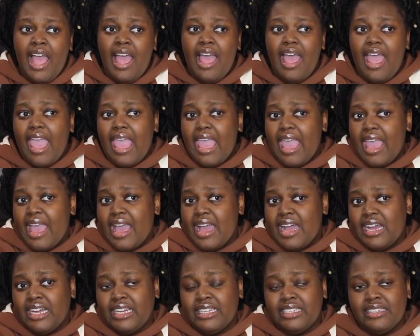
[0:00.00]

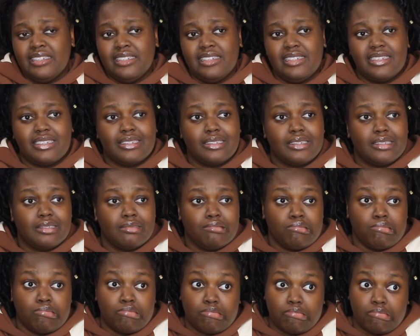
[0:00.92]
And
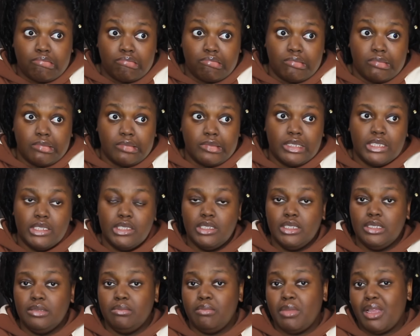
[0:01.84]

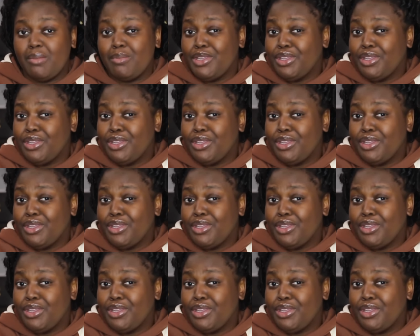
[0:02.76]
maybe